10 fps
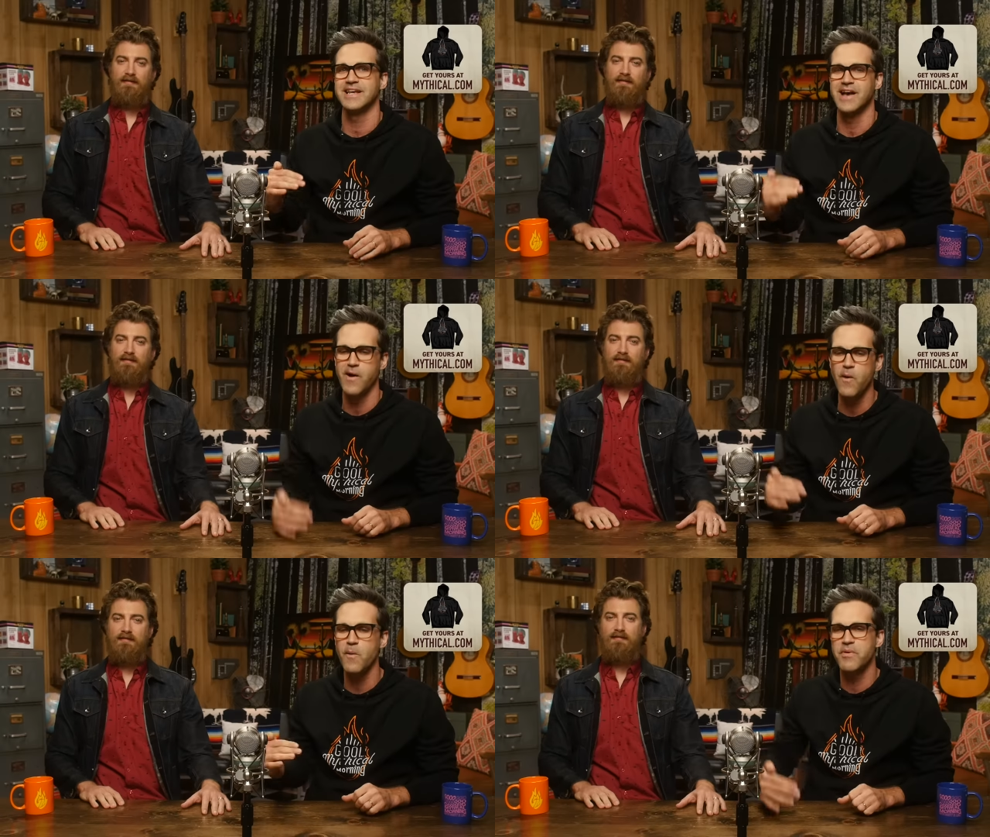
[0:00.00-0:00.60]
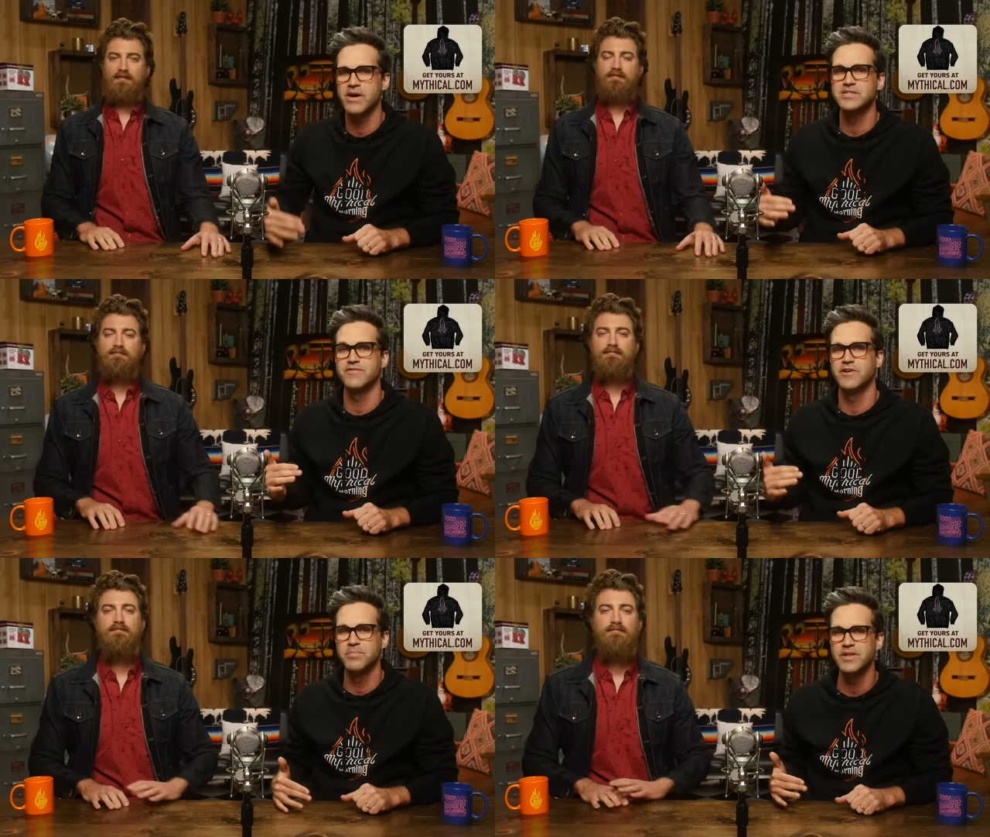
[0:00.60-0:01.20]
Speaker 1: a whole
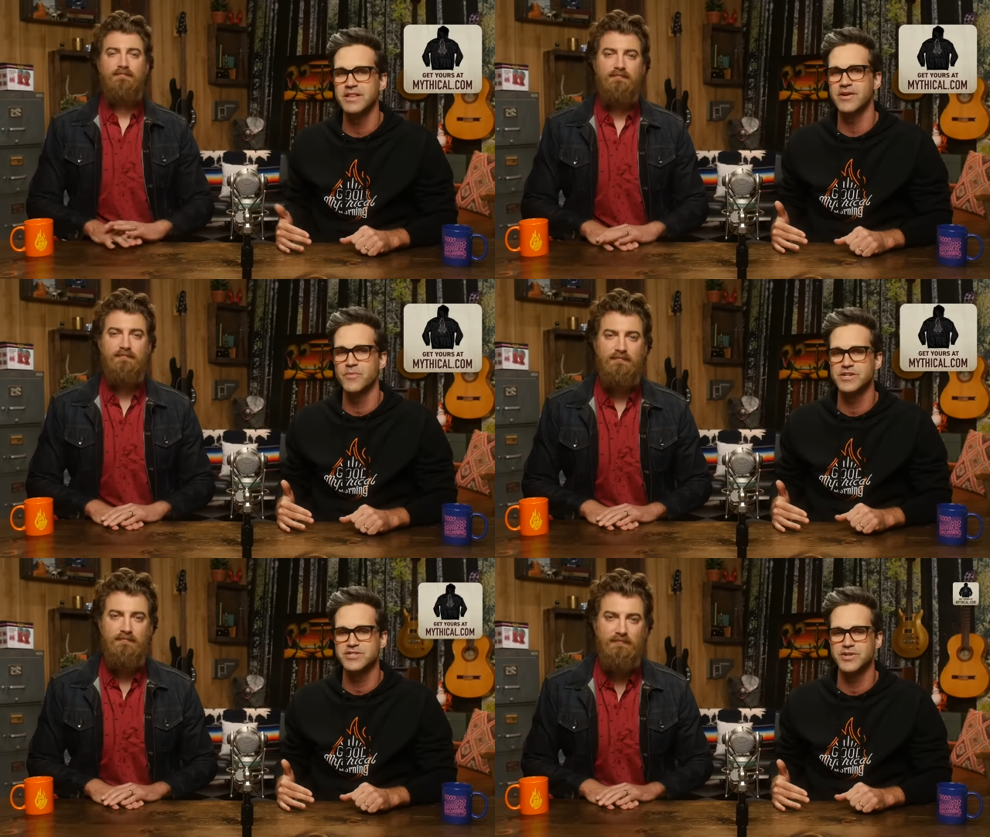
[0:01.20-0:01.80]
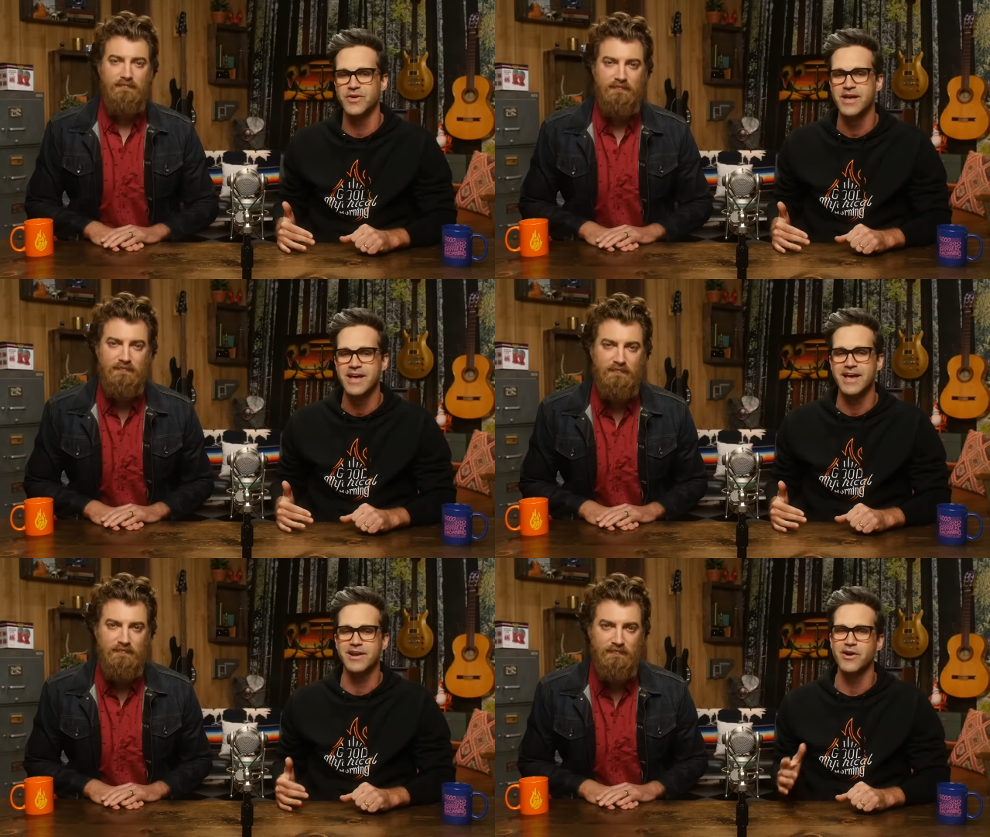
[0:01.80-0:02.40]
bunch of completely original
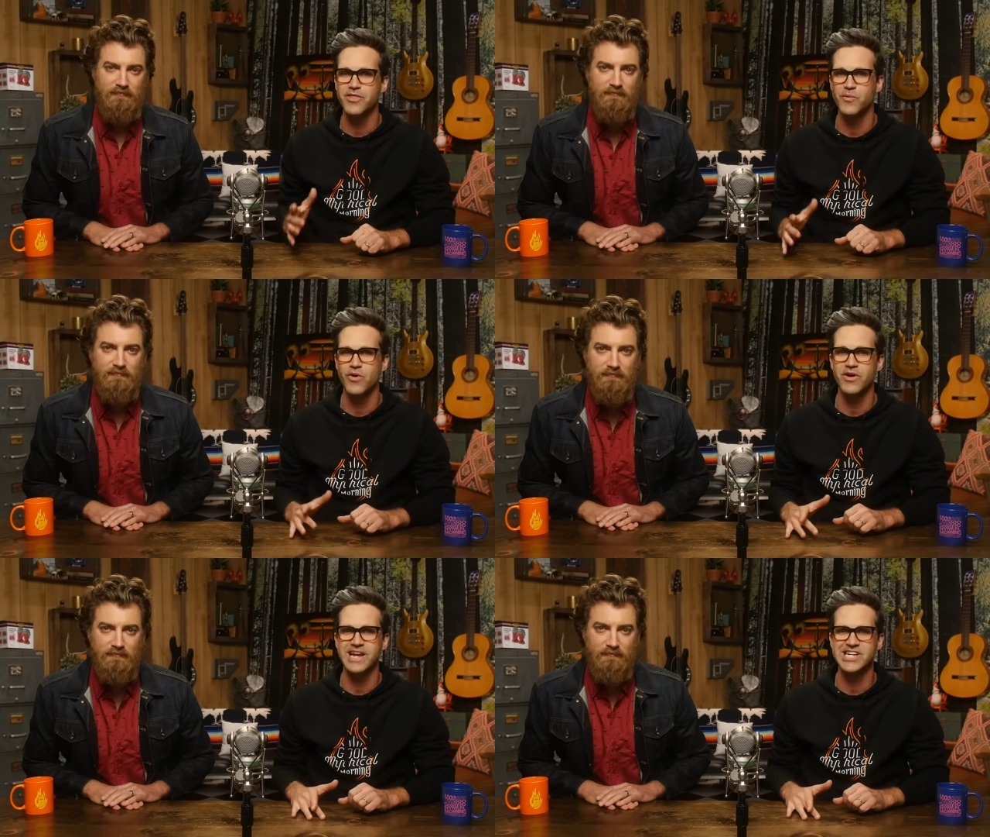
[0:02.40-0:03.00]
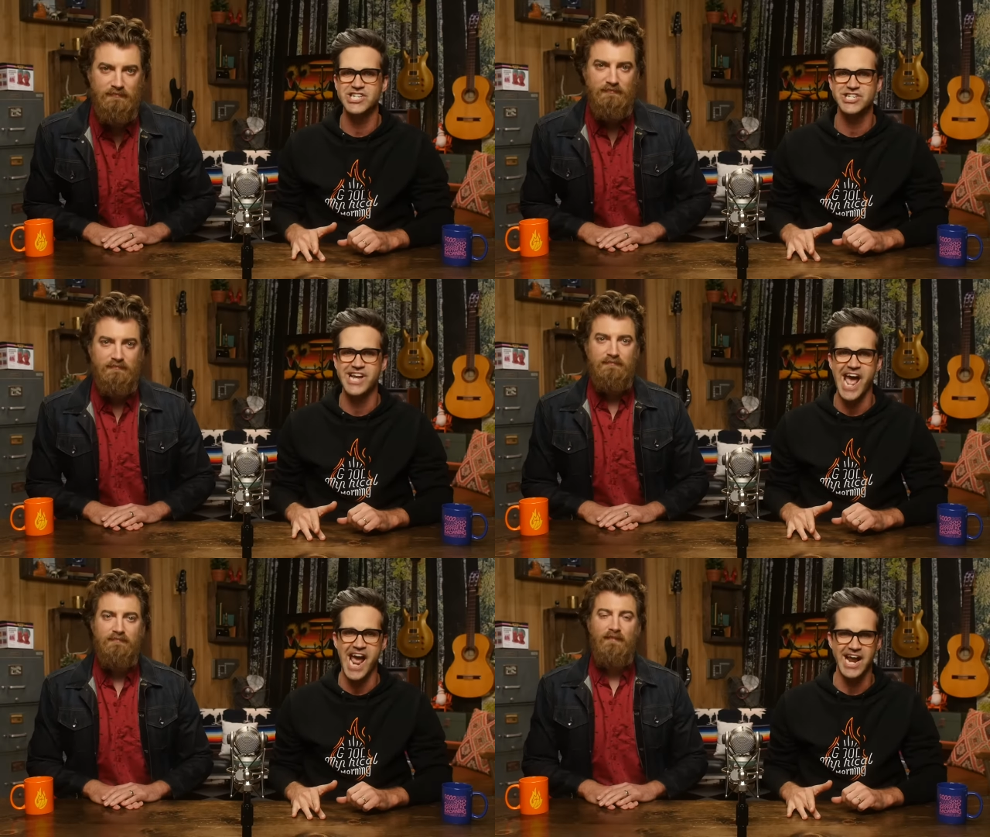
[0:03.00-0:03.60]
and otherworldly
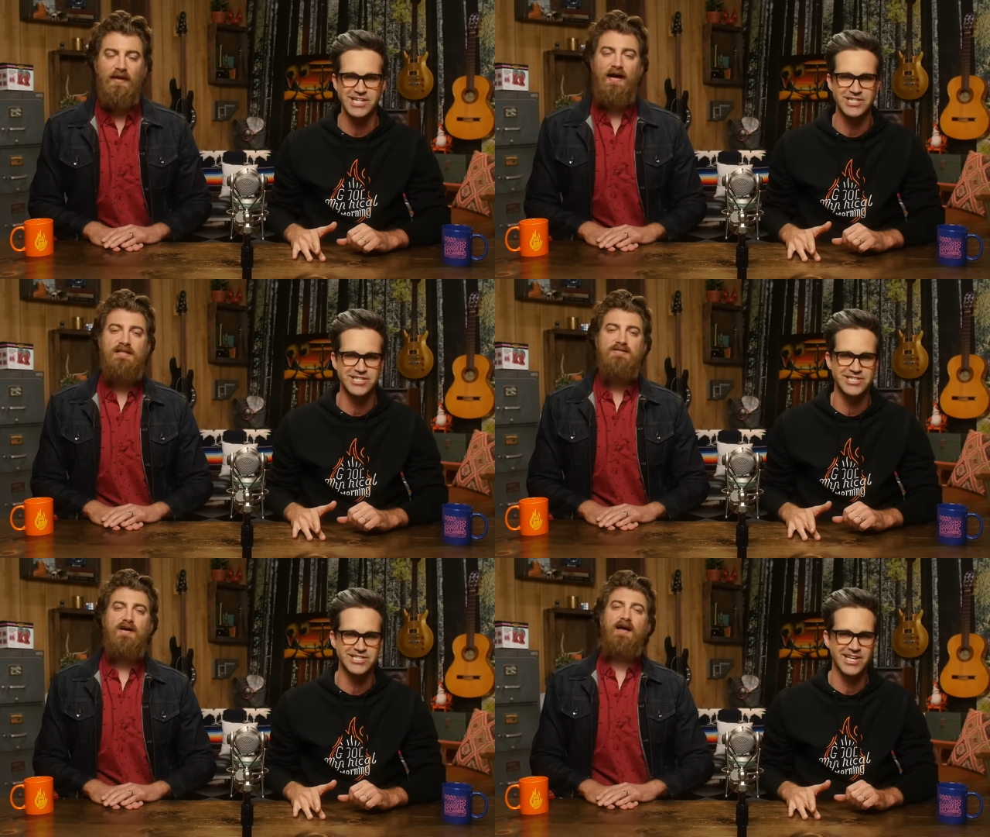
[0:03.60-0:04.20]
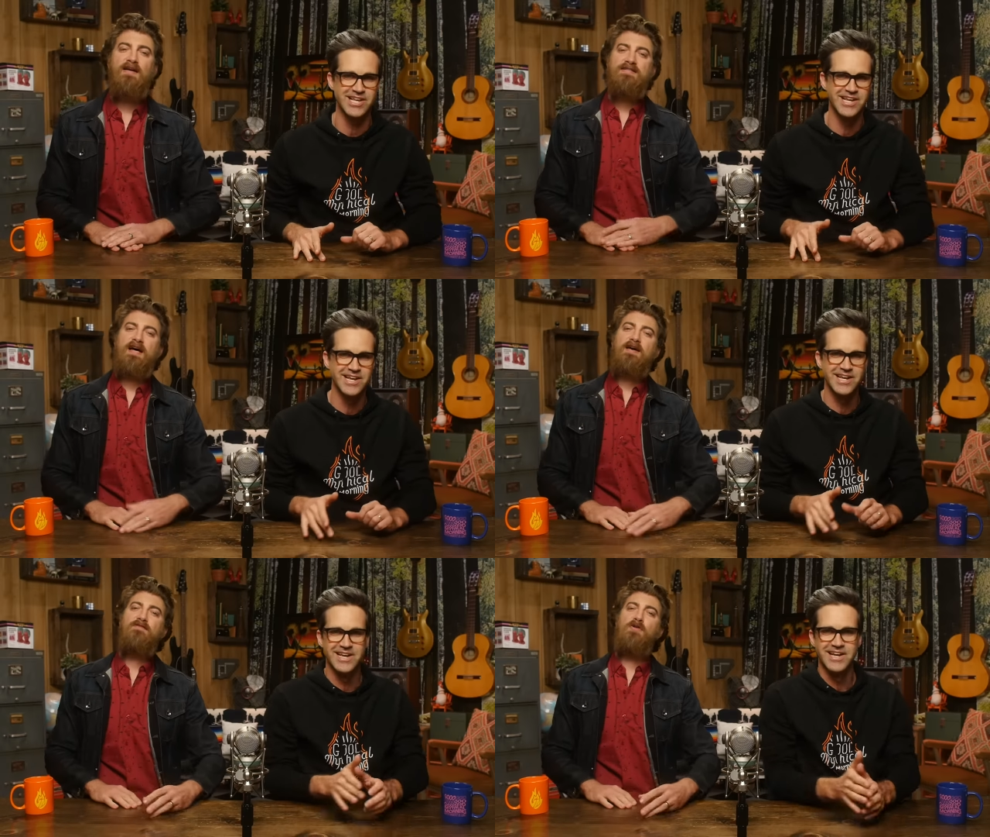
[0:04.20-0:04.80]
snacks. That's right,
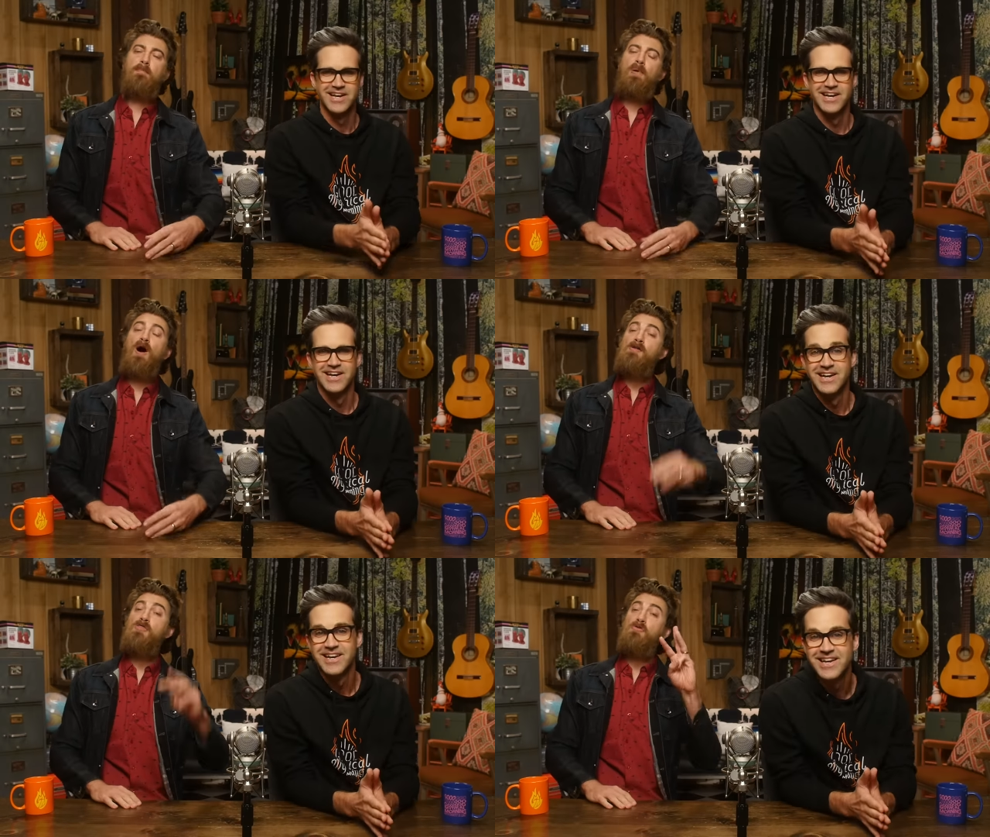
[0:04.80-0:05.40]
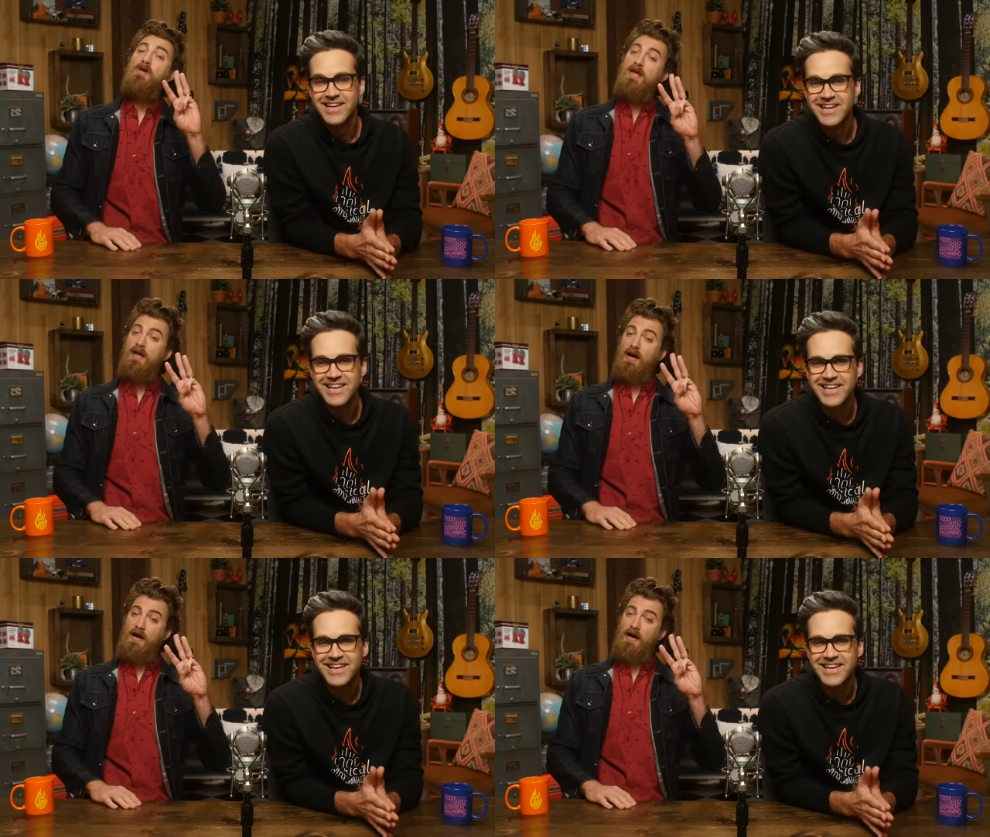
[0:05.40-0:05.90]
it's time for
Speaker 2: part three